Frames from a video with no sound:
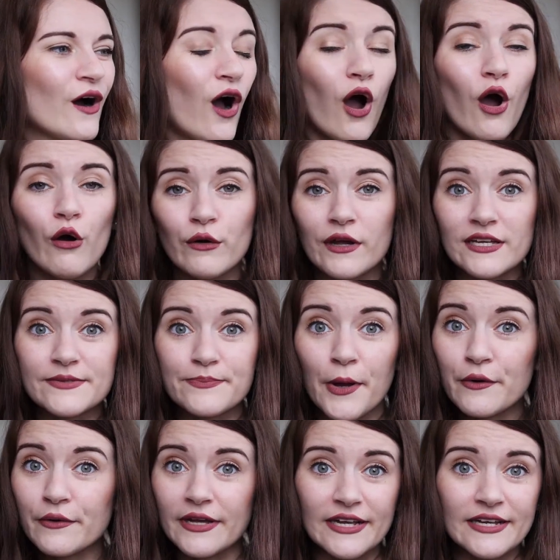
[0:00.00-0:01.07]
Hocus
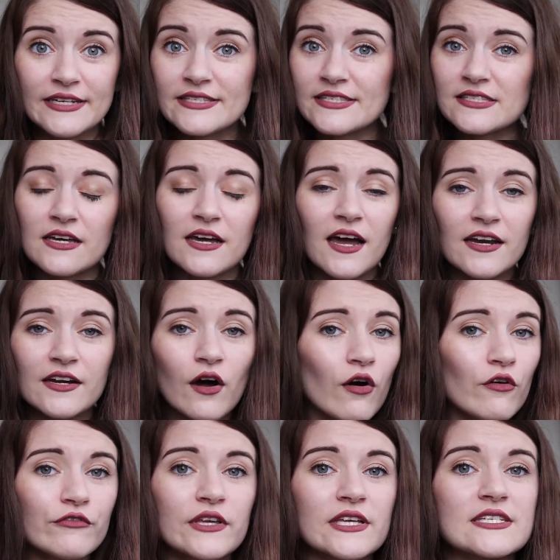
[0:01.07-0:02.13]
Pocus, an
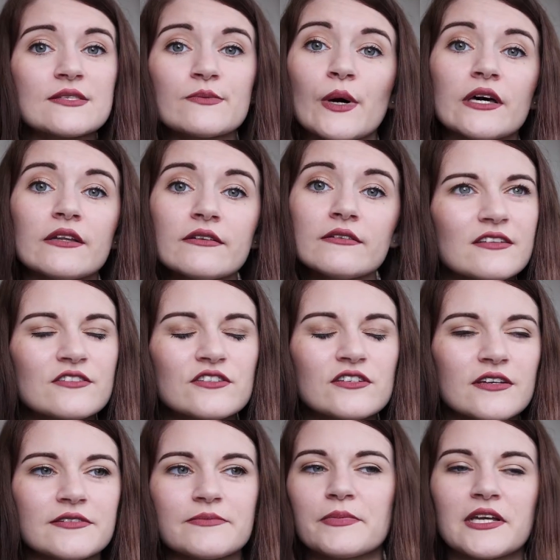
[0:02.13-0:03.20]
obvious one,
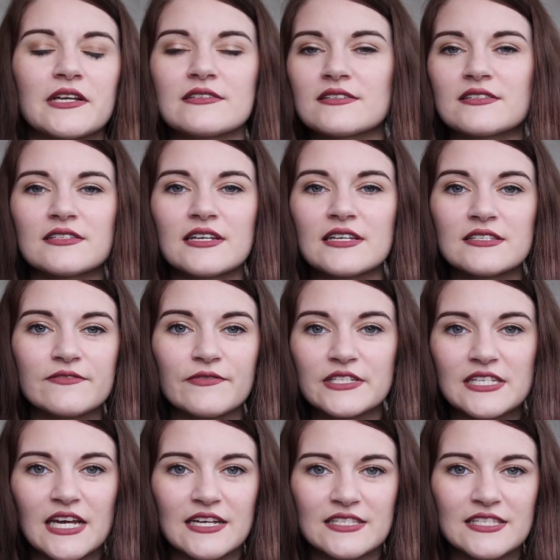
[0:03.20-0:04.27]
just because it's
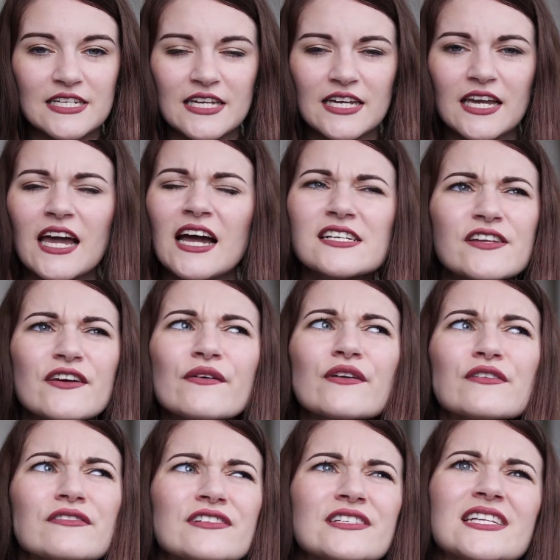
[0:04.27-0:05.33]
fantastic. I don't
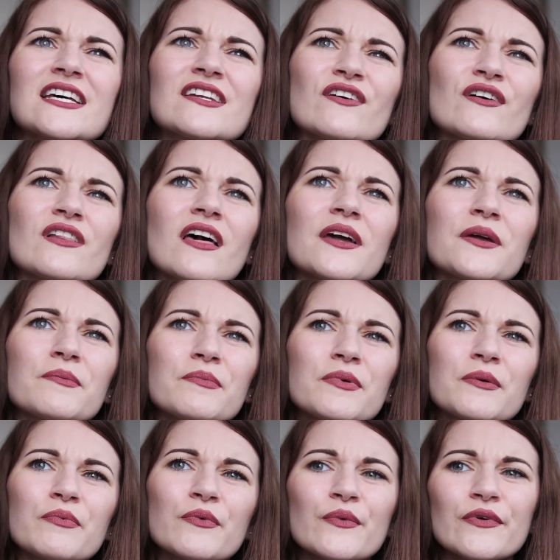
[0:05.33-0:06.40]
understand how like
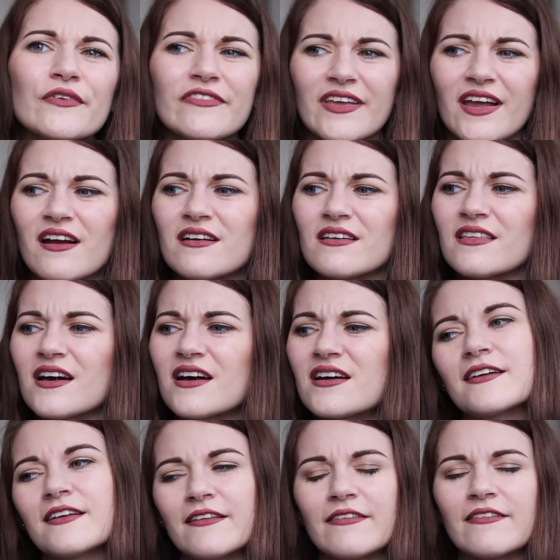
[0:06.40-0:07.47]
people were scared of that.
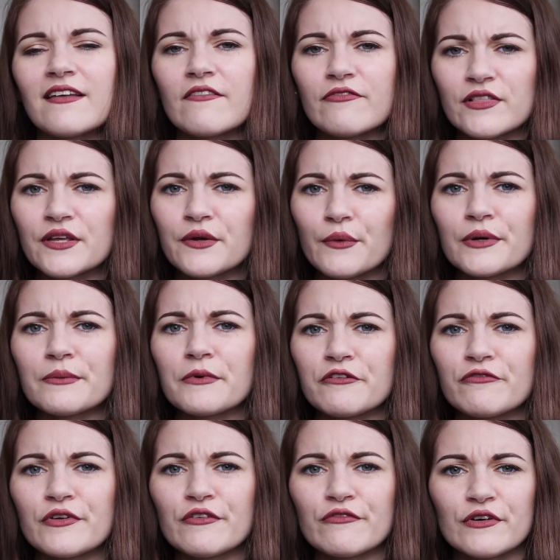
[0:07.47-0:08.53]
It's definitely one of my
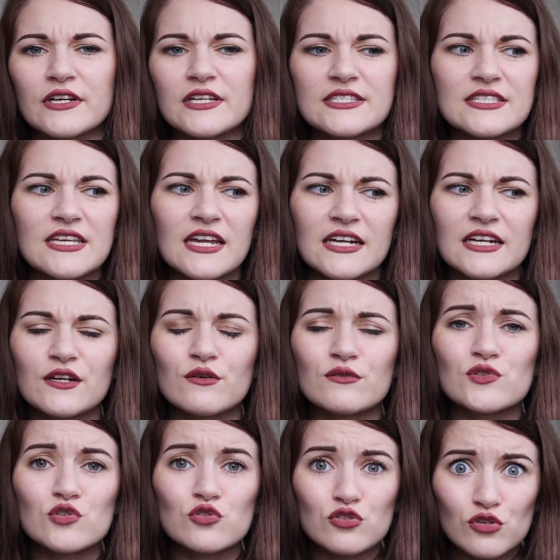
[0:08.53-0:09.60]
favorites and I know
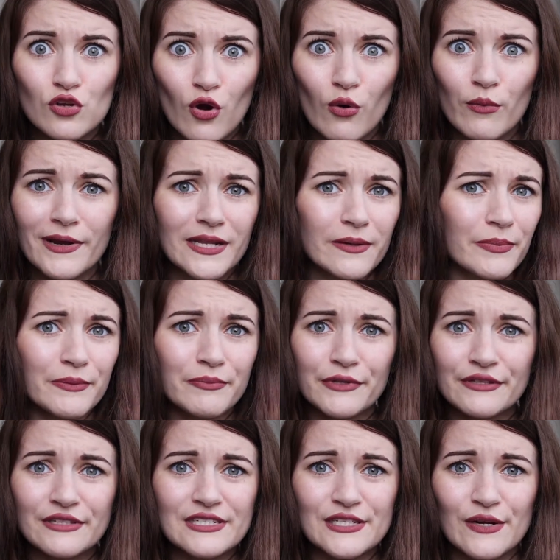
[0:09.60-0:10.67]
so many
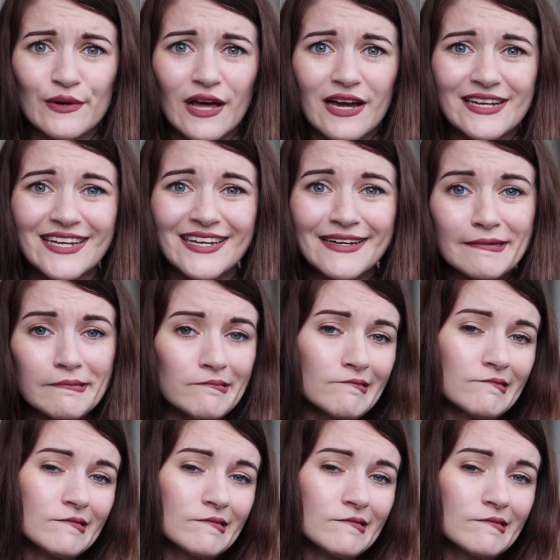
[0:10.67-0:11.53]
people that don't like it.